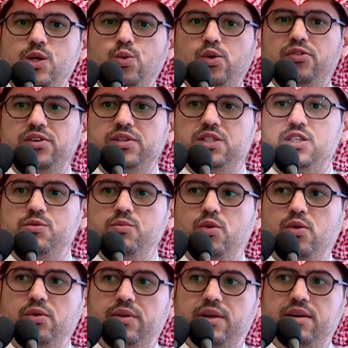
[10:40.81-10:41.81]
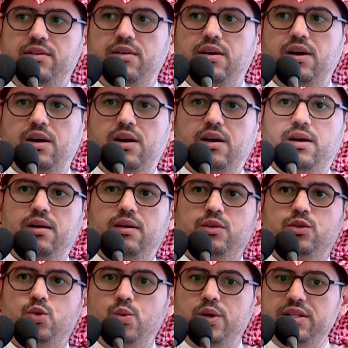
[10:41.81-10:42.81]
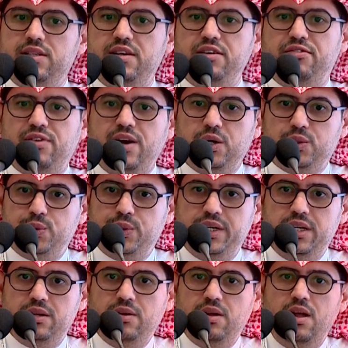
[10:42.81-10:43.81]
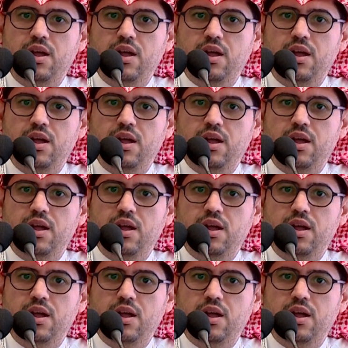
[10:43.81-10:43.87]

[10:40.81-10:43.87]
we visit more than 20 factory,